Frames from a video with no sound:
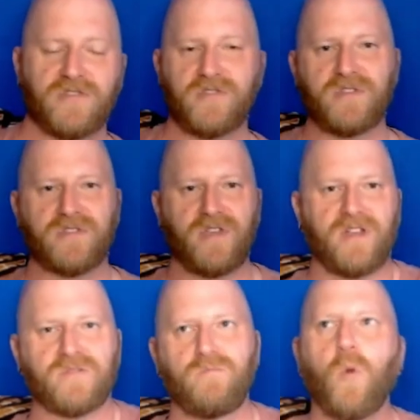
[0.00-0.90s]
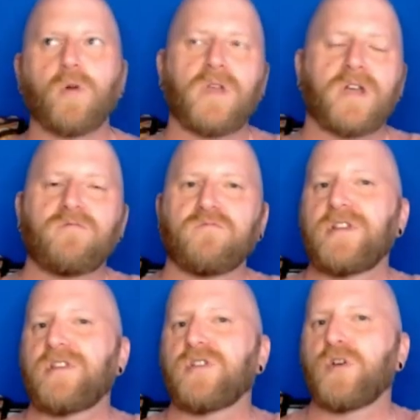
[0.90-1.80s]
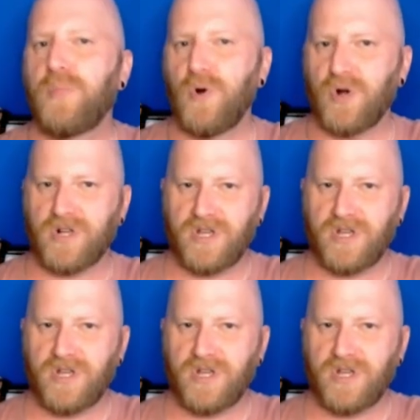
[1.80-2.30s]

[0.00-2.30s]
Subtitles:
So it's more like reading a book,